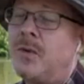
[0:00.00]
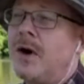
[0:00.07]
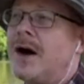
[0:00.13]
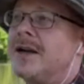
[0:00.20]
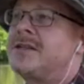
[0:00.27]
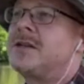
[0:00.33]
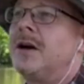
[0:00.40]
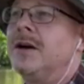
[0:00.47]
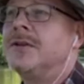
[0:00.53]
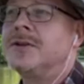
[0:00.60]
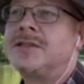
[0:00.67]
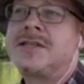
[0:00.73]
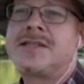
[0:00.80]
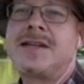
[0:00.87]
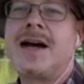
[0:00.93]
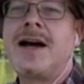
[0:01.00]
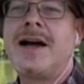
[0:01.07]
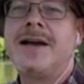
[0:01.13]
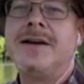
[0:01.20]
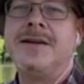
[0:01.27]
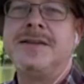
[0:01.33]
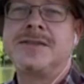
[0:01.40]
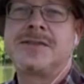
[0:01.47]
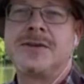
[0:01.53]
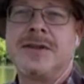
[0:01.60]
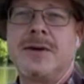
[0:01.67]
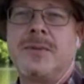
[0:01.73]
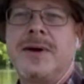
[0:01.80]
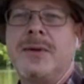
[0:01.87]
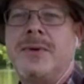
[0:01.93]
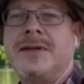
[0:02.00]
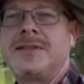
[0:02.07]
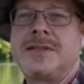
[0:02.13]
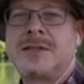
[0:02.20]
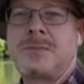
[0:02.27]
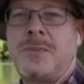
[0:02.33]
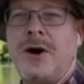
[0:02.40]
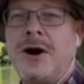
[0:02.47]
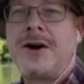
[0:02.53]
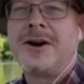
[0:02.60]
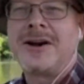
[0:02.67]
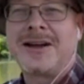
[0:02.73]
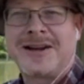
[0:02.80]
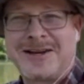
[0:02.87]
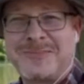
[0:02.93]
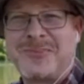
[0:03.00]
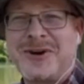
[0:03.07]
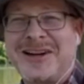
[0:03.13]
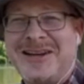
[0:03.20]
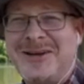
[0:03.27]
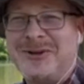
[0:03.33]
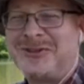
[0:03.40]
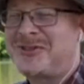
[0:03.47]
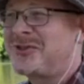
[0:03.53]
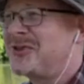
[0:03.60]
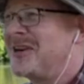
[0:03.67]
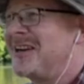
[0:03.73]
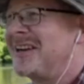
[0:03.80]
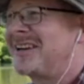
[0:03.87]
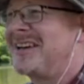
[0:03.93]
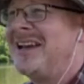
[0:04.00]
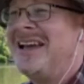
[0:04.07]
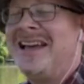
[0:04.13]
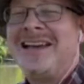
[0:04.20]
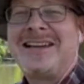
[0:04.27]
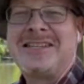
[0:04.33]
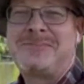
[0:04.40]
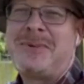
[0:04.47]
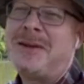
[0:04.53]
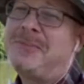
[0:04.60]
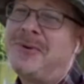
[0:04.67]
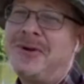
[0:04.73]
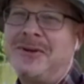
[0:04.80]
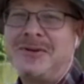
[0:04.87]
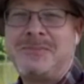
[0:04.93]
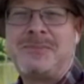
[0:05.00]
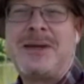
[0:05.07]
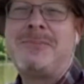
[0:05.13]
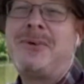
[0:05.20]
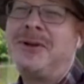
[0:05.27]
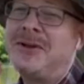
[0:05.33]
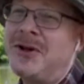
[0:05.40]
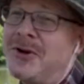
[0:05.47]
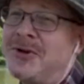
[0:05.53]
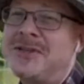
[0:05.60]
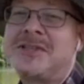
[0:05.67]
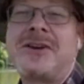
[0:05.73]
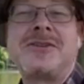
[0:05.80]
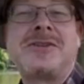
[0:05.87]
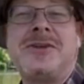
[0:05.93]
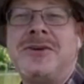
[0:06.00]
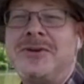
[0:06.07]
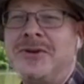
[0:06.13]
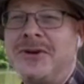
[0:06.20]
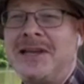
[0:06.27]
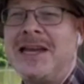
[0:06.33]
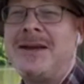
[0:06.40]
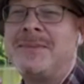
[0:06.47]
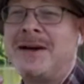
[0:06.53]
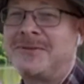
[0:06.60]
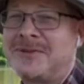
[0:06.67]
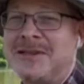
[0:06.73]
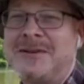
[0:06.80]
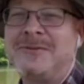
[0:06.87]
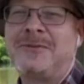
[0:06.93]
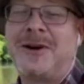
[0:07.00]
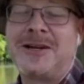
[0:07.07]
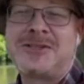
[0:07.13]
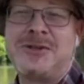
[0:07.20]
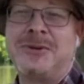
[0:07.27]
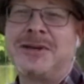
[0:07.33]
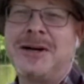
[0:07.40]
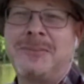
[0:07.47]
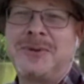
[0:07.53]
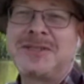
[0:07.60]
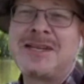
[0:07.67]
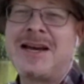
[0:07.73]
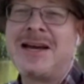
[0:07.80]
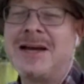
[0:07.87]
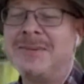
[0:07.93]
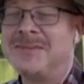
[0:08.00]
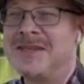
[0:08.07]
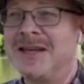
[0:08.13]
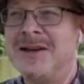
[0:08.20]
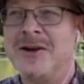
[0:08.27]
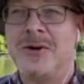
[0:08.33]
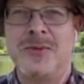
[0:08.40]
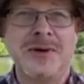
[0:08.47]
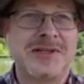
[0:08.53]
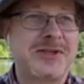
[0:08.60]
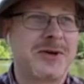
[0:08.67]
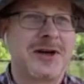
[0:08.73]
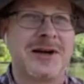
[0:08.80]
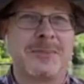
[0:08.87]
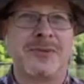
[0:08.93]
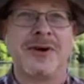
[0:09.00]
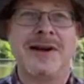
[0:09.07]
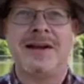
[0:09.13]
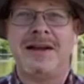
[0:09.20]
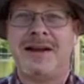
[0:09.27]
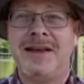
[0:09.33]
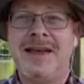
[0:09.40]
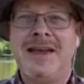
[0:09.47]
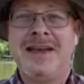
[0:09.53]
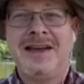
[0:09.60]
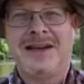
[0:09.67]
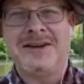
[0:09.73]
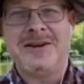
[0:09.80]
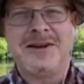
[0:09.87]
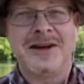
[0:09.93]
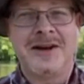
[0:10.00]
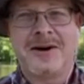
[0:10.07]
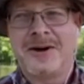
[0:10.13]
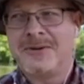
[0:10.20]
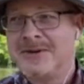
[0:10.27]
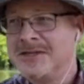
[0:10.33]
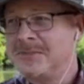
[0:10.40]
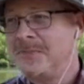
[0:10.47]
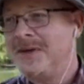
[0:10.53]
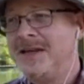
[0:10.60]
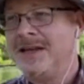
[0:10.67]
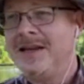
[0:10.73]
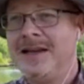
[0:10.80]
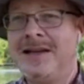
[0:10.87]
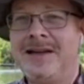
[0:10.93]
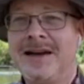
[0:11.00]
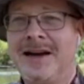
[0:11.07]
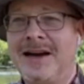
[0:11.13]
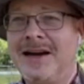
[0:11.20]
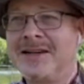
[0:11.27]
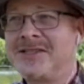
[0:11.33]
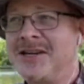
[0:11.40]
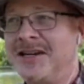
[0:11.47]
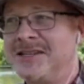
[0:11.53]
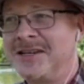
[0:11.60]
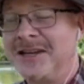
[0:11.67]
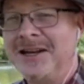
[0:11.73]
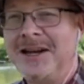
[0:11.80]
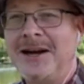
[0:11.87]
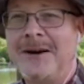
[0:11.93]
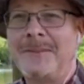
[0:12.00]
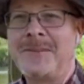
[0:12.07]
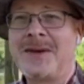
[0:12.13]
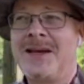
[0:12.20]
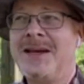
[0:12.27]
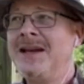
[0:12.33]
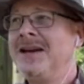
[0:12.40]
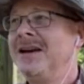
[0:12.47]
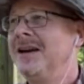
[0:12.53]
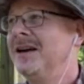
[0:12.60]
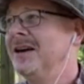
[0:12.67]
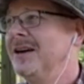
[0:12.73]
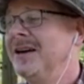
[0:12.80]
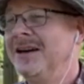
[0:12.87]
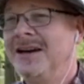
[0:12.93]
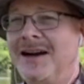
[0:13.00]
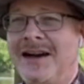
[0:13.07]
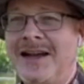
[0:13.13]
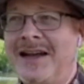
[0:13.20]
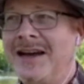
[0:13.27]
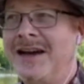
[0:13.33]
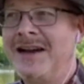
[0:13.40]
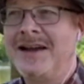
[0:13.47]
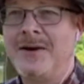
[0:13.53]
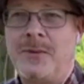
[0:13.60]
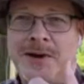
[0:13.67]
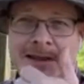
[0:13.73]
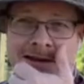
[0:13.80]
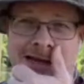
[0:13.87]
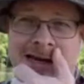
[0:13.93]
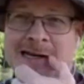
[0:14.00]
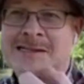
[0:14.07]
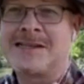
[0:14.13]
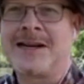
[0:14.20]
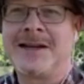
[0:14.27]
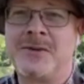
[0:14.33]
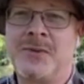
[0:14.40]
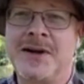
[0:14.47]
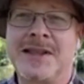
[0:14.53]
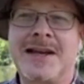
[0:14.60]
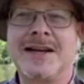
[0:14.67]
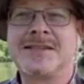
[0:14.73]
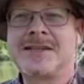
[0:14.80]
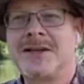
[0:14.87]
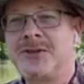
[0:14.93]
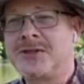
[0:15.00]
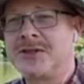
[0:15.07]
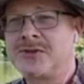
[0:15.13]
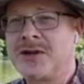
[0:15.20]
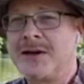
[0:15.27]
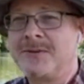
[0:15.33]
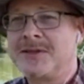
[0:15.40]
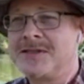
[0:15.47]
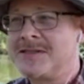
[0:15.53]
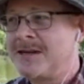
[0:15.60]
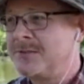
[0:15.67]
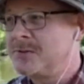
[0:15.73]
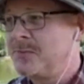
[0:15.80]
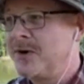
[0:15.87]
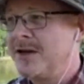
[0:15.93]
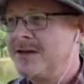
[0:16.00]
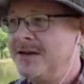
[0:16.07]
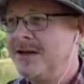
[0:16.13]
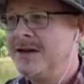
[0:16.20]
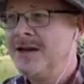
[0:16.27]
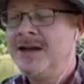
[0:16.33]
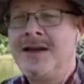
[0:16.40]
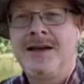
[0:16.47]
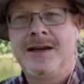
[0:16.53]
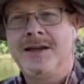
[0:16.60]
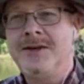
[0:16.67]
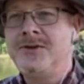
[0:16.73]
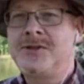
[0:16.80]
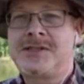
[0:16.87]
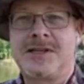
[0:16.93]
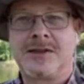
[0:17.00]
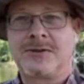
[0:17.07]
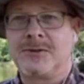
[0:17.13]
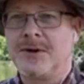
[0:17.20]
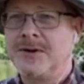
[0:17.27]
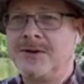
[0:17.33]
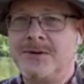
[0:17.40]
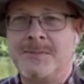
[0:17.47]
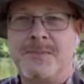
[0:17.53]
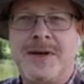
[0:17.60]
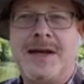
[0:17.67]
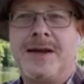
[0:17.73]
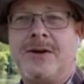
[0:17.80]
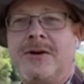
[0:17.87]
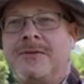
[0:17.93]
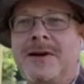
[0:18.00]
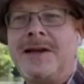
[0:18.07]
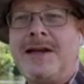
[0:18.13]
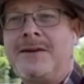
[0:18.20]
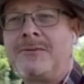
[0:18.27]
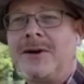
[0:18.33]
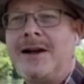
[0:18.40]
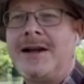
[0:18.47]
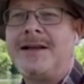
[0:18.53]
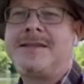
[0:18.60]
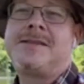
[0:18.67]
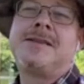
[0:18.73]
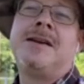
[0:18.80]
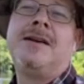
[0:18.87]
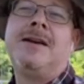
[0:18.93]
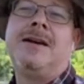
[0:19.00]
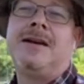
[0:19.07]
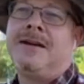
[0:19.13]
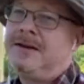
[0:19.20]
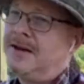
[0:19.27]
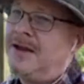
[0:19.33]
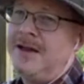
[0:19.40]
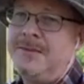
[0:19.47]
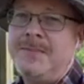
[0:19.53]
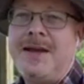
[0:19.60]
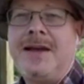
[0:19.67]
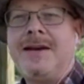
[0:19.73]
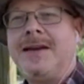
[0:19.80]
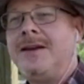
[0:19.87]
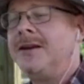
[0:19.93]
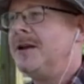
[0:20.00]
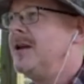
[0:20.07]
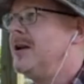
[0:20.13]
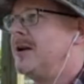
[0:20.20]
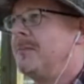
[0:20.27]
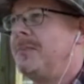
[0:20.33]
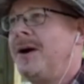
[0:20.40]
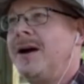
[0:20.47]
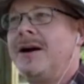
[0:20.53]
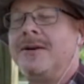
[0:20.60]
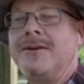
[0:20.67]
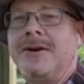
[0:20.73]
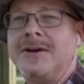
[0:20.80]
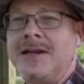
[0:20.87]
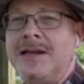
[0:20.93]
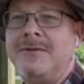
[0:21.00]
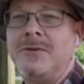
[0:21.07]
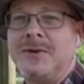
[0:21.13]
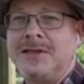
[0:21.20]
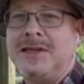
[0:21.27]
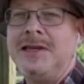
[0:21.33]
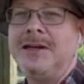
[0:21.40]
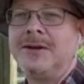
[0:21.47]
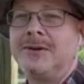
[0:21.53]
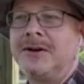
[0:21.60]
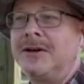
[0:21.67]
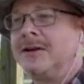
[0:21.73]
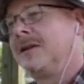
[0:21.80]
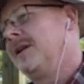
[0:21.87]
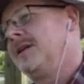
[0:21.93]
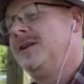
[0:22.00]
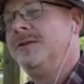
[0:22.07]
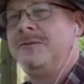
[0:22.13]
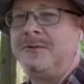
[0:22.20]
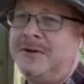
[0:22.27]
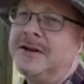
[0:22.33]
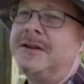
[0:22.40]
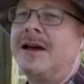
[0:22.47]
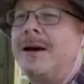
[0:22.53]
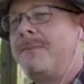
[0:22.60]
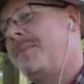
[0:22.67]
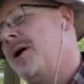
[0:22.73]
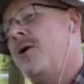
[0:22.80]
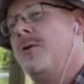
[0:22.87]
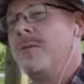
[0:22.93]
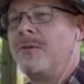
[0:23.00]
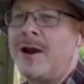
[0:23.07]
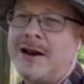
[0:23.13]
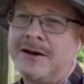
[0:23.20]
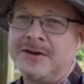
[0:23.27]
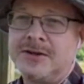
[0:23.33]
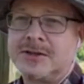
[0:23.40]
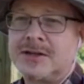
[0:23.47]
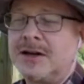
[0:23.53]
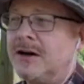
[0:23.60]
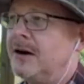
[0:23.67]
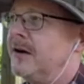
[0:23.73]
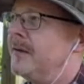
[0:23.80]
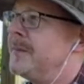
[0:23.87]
to watch other styles so that when I went to sparring, I could bring a new trick, because people know, you start to know your game after they've fought you a couple times. They know what you're going to bring, and you got to always be changing it up. I had one of the guys that I used to train with. His name was Brendan. He used to throw them big overhand rights, and man, he could pound on you even with gear on. Like, you'd feel that boom, rattle your skull.